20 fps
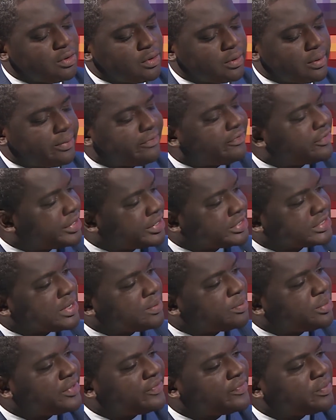for
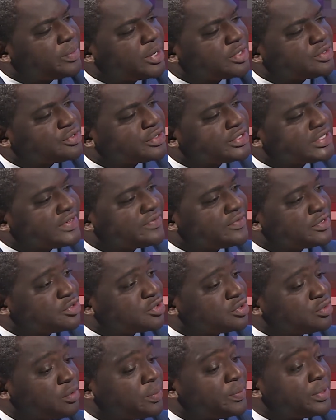example, if Metro TV
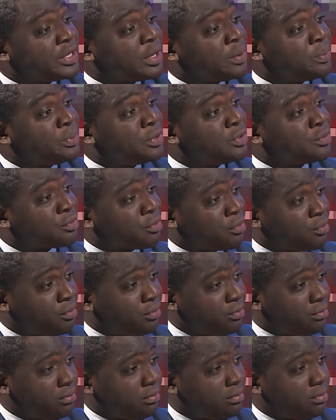should open a bureau
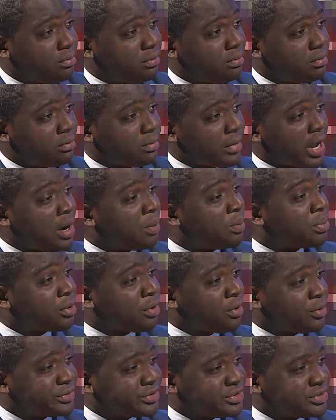
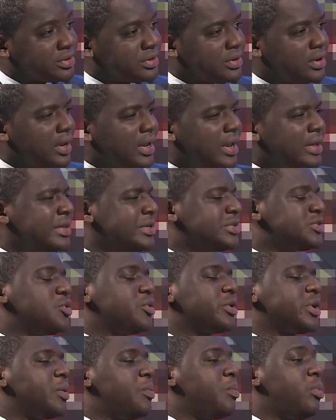abroad, and they say,
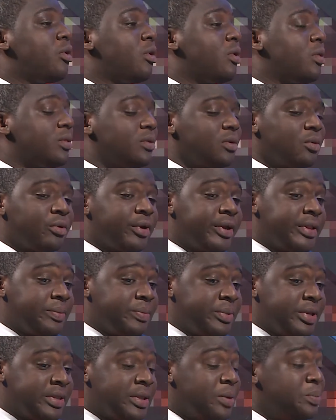okay, Paul, go and
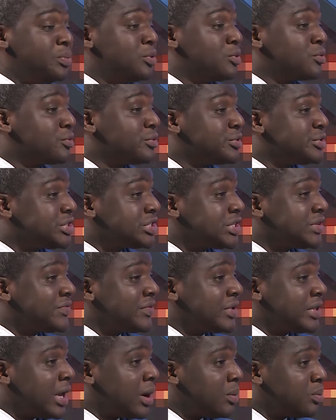be the bureau
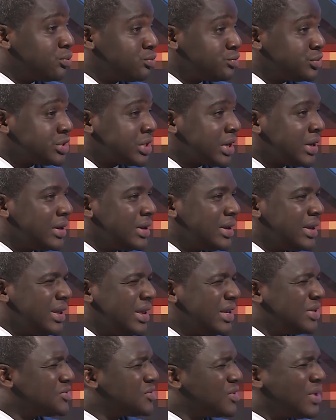chief in Abuja.
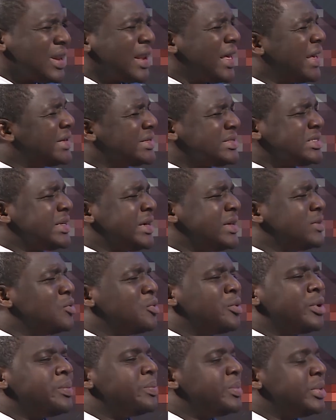It's not like saying,
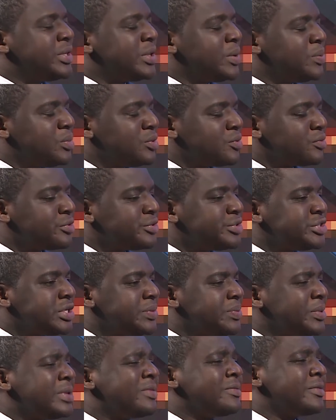go and be the bureau
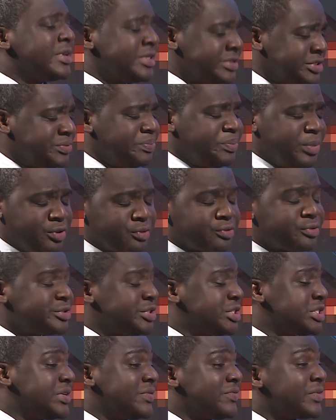chief
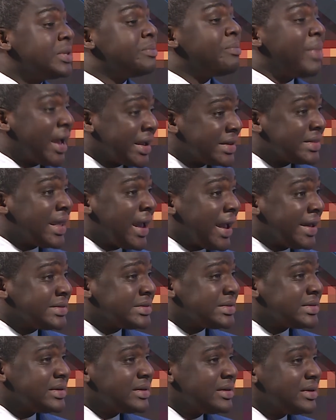in
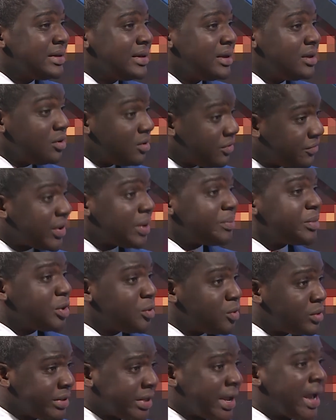Baghdad. Your family
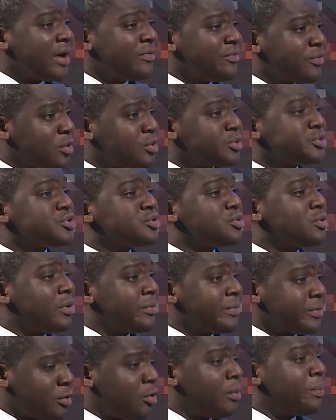would have cause to
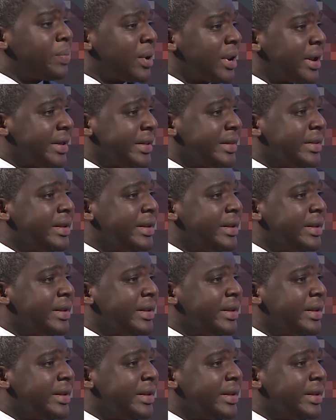complain